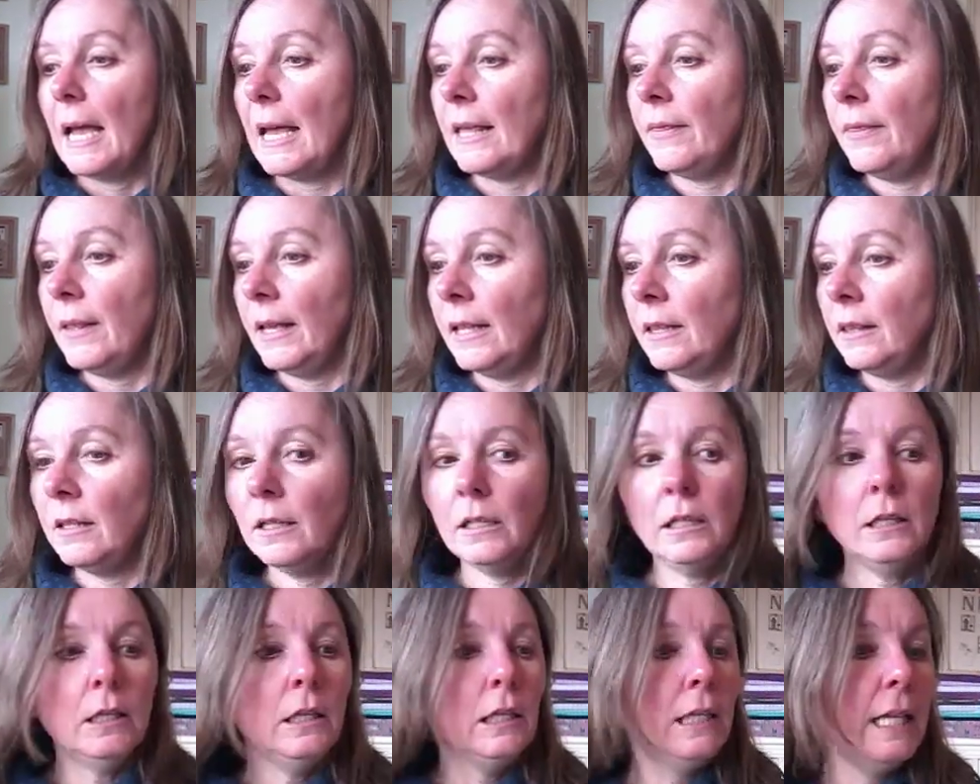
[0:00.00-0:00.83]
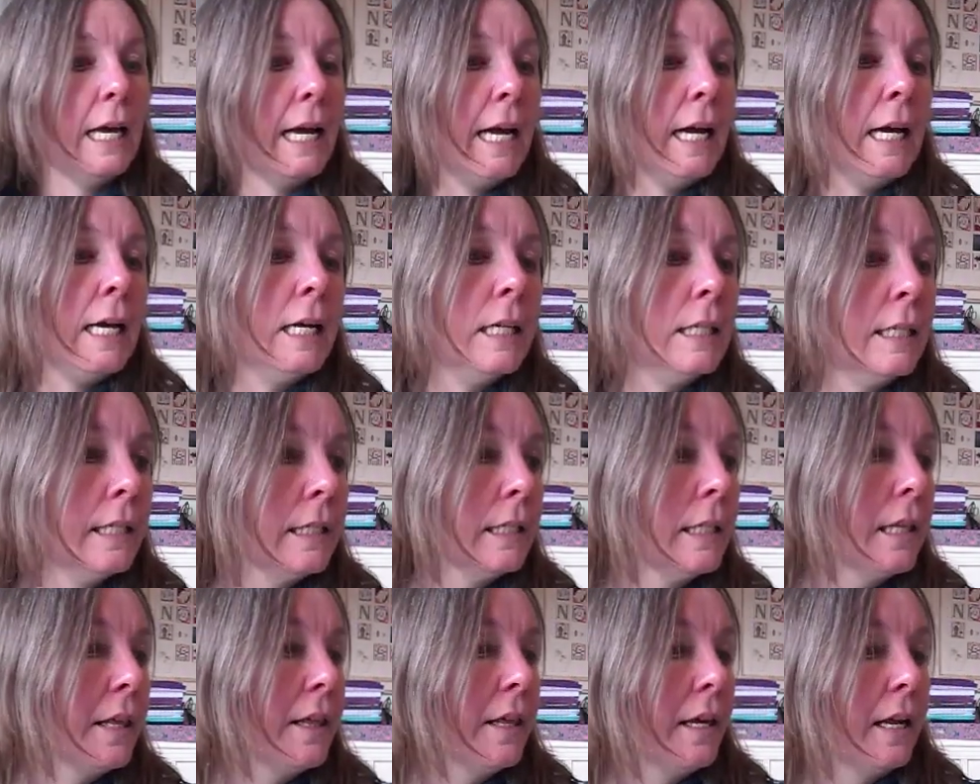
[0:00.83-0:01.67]
And then the
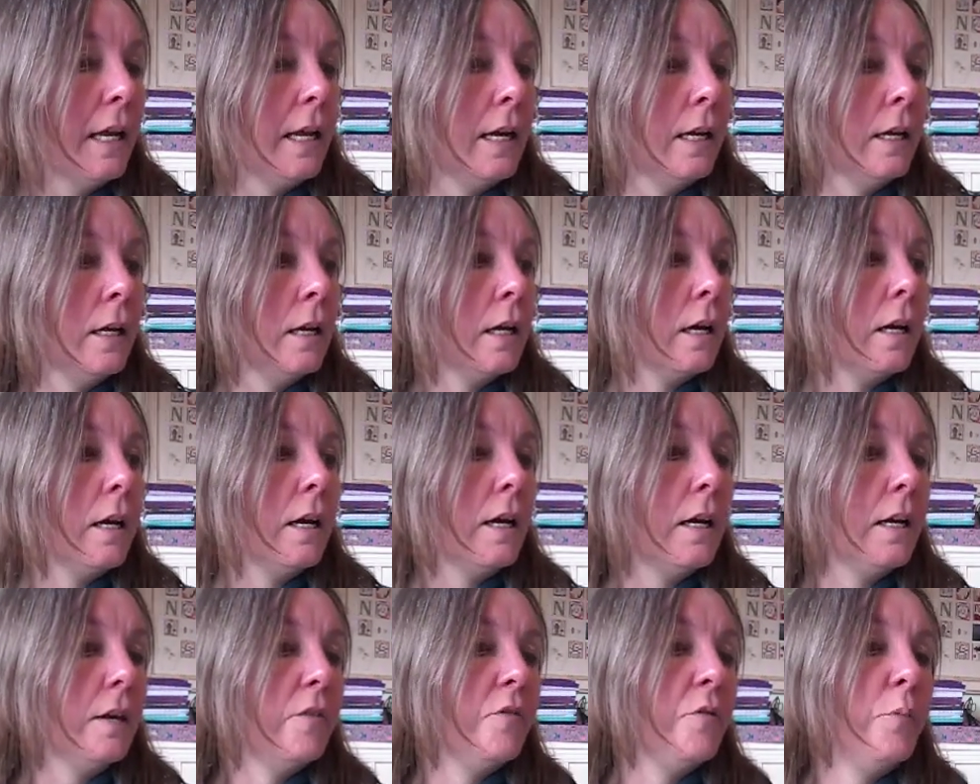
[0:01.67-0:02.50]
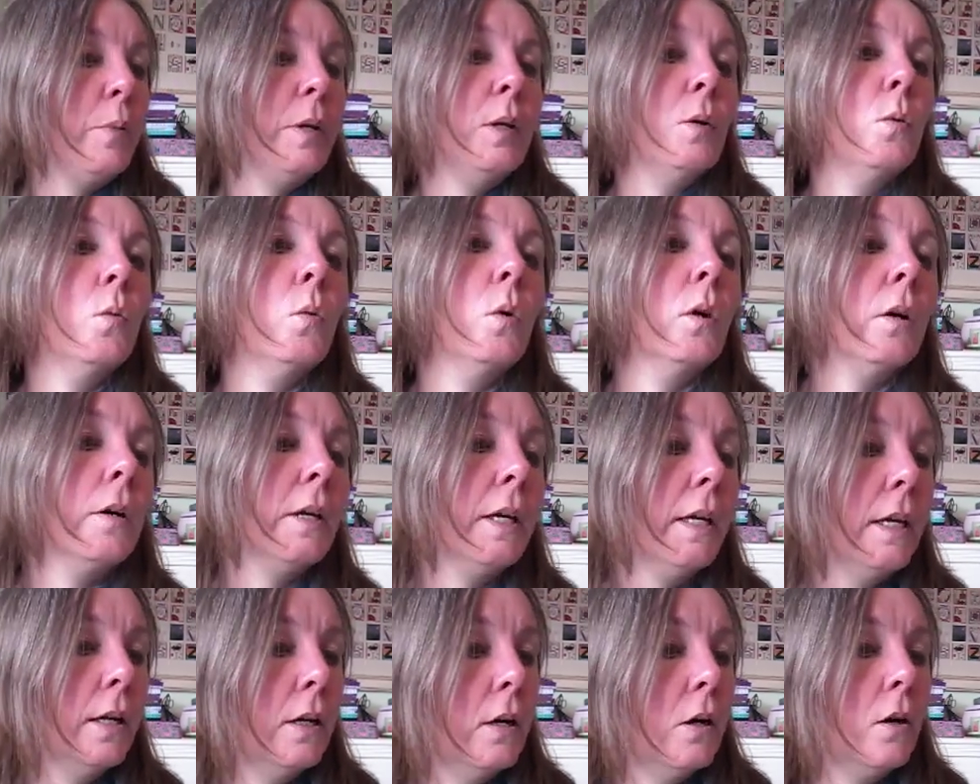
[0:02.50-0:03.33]
last thing I've been
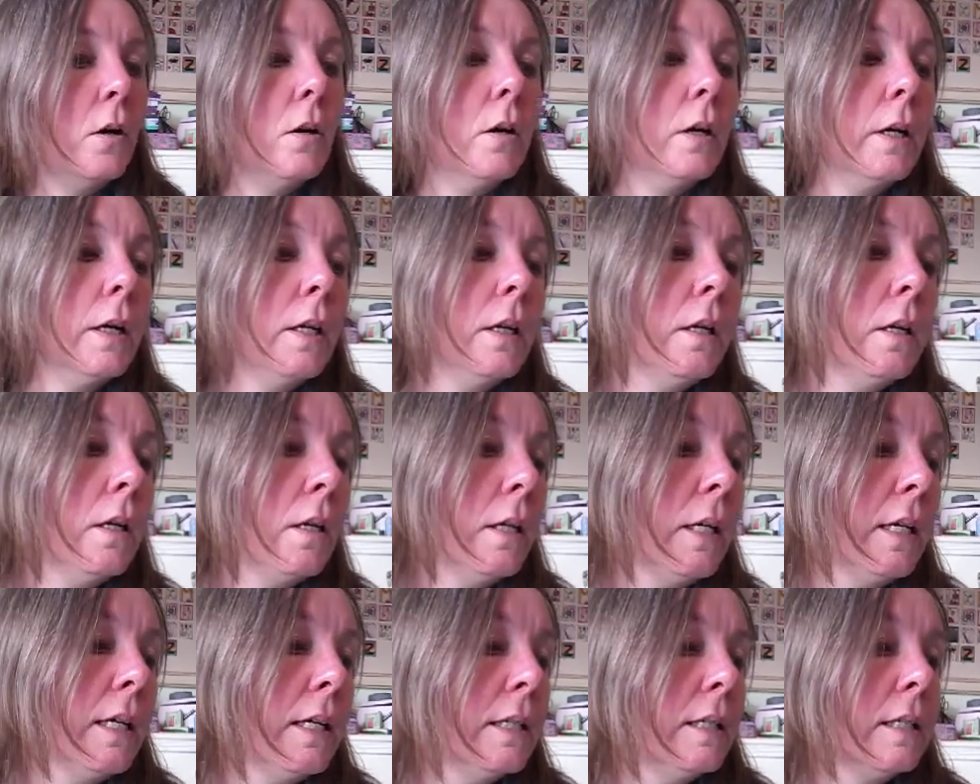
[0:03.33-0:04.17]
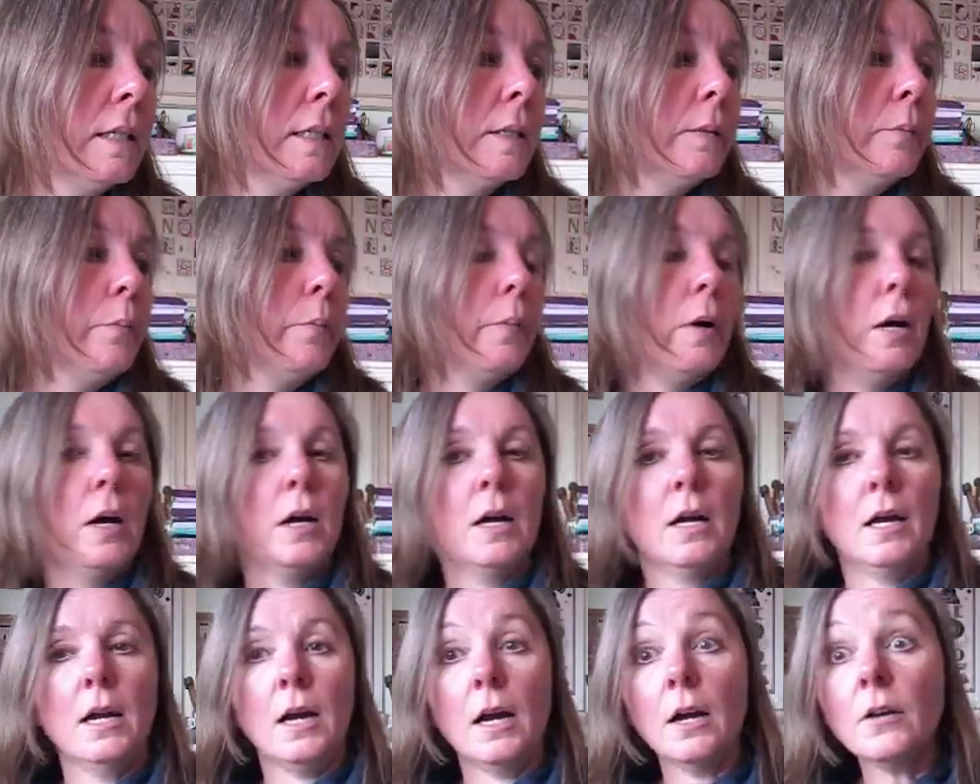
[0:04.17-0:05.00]
working on is
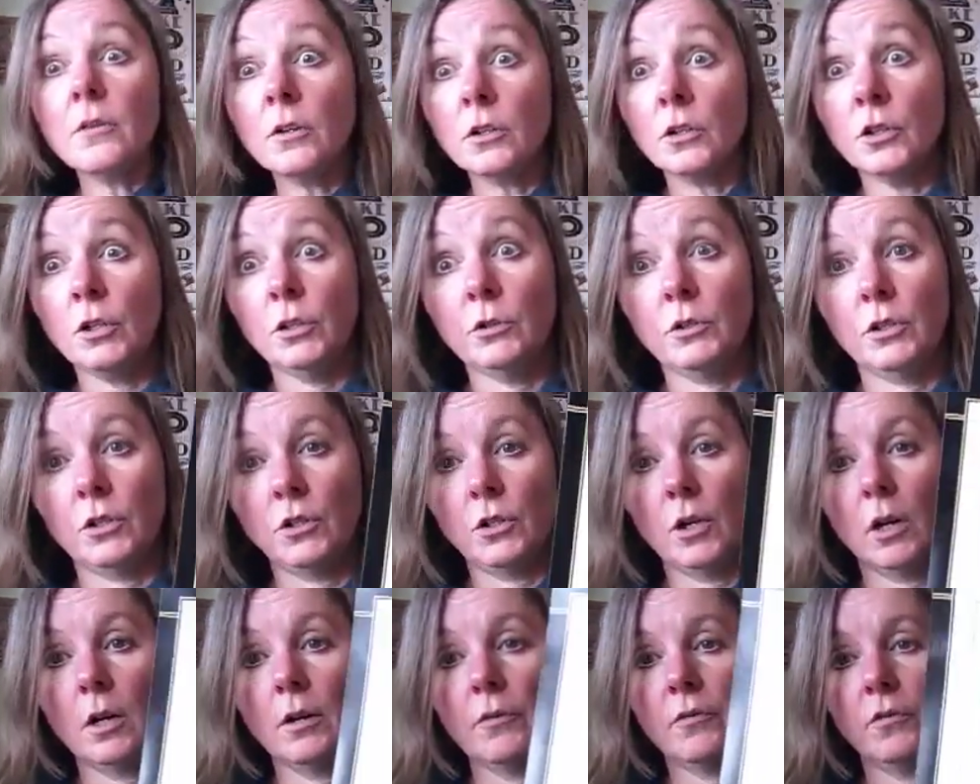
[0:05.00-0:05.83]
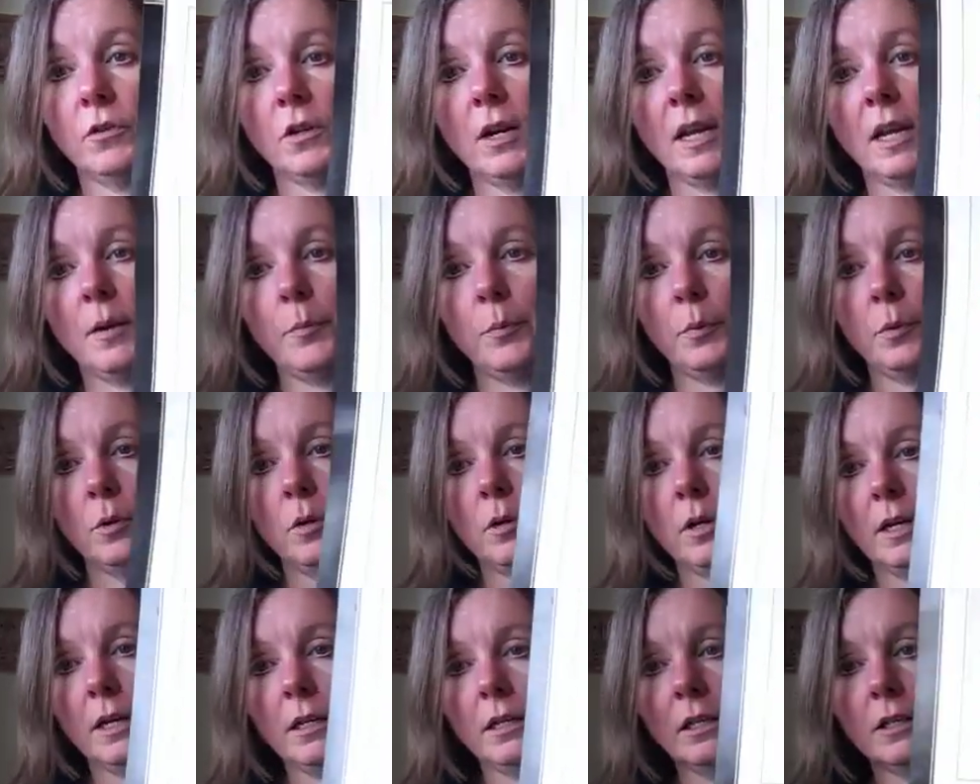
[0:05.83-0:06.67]
my other new start for
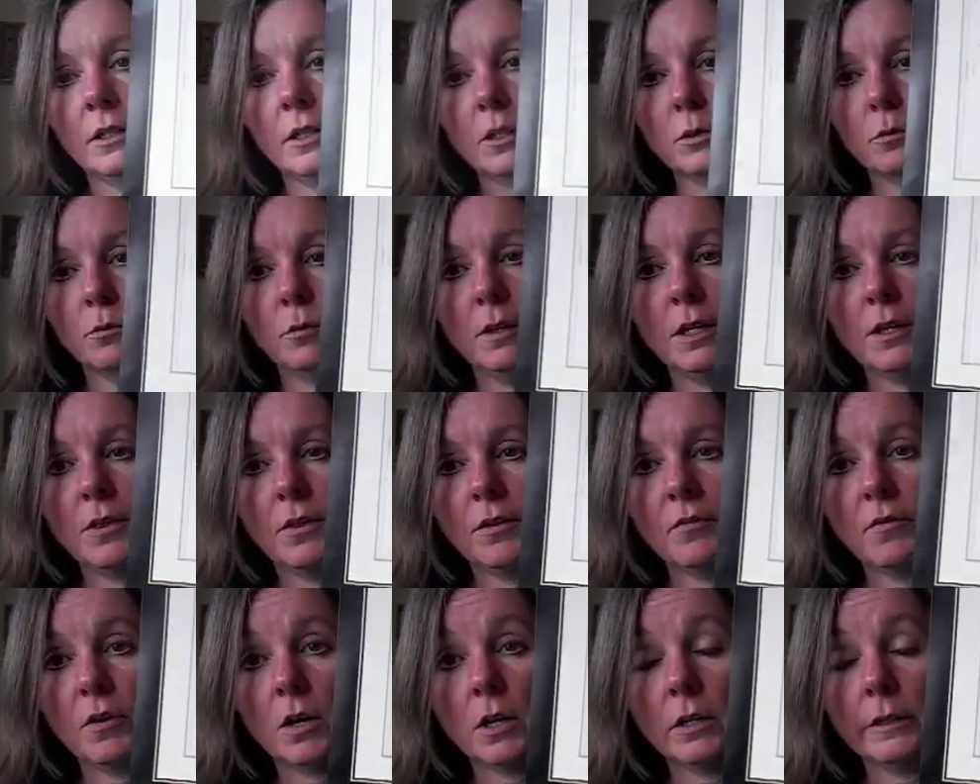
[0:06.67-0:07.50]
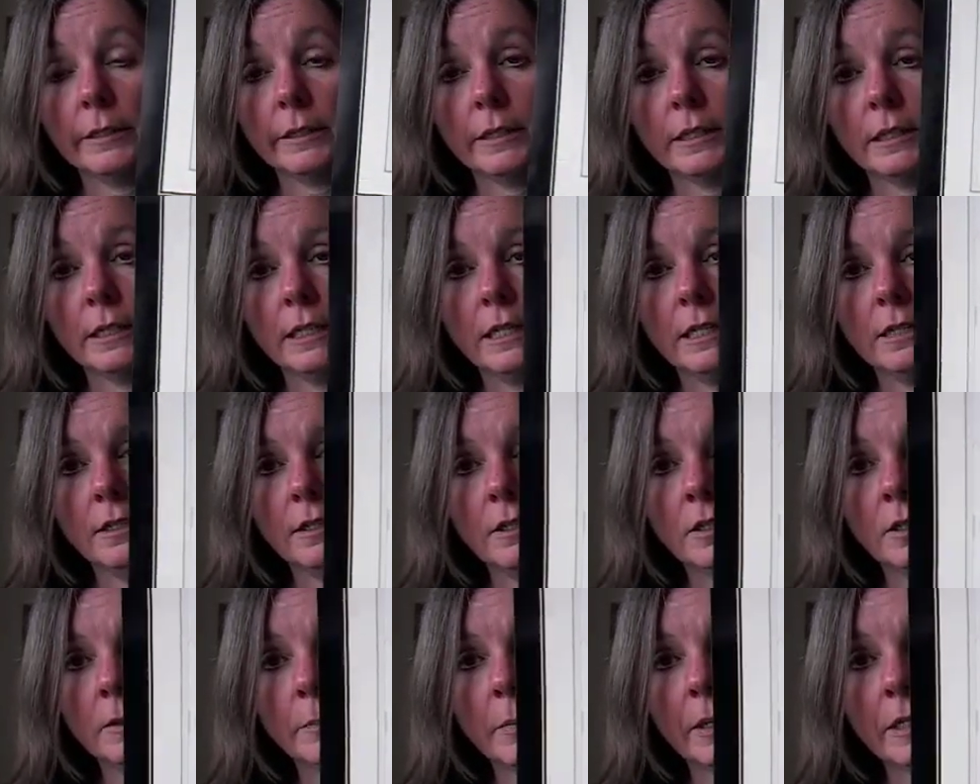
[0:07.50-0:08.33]
April, and it's Wreath of All
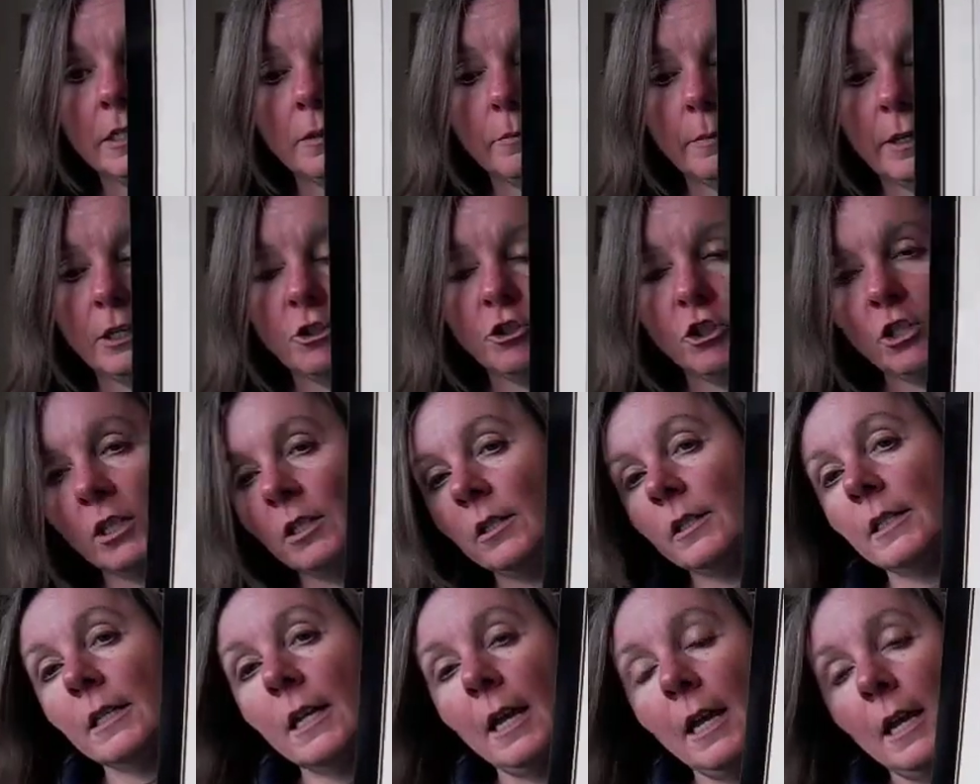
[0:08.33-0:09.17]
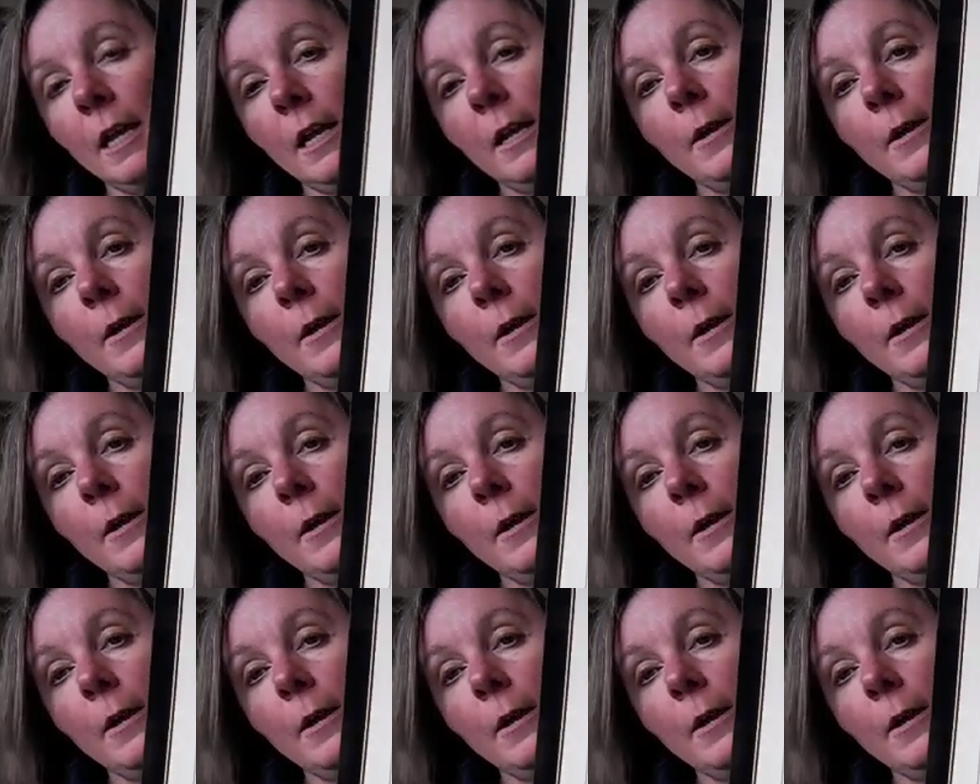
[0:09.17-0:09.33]
Seasons by Dimensions.